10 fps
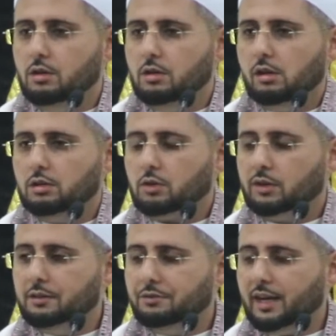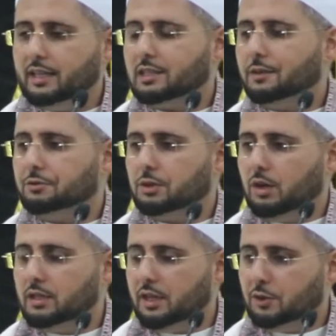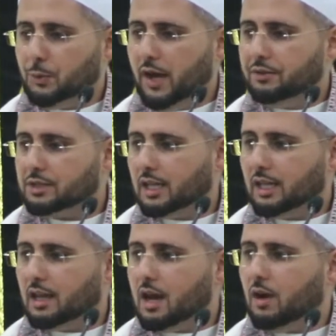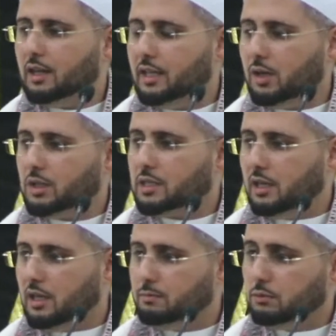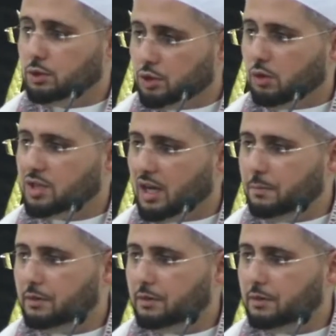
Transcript: So he invites everyone, and the Prophet sallallahu alayhi wa sallam shows up,